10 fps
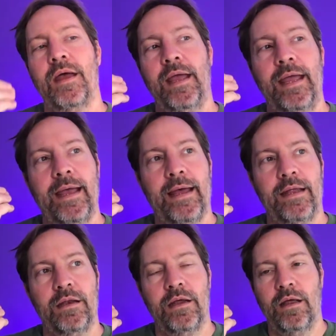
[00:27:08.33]

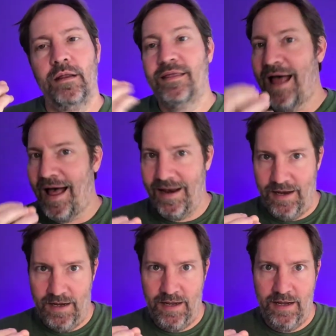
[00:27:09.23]
And not
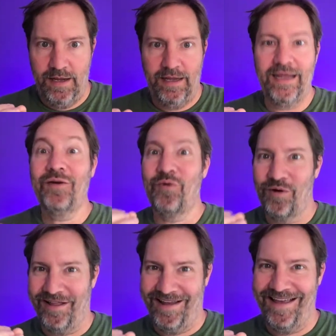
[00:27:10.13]

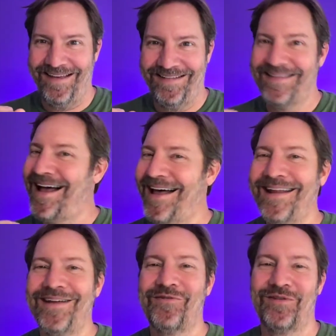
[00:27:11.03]
equally. Not
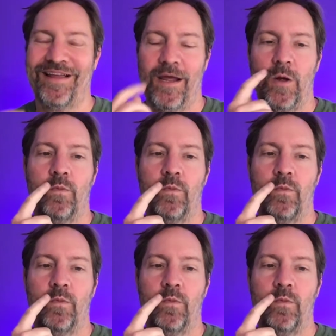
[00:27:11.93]
equally.